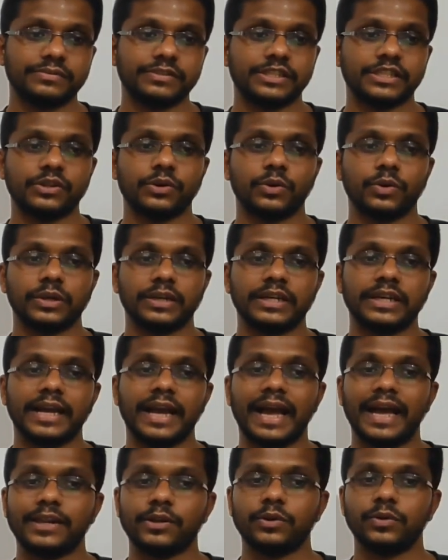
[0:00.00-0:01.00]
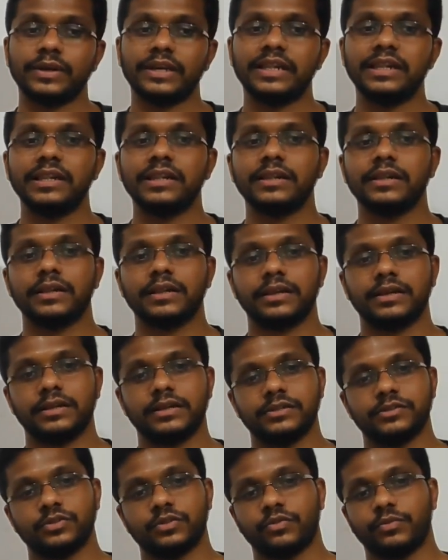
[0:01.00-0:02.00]
which is called Garo
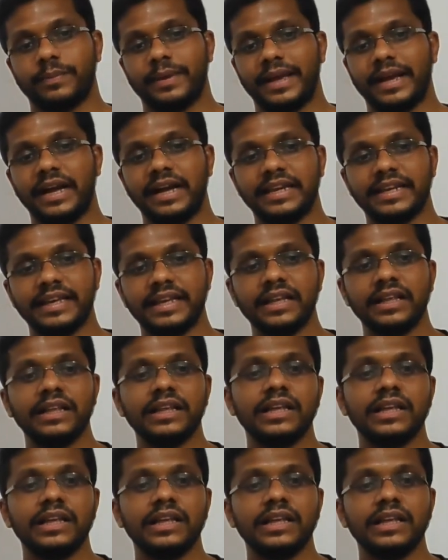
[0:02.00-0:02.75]
Hills of Meghalaya,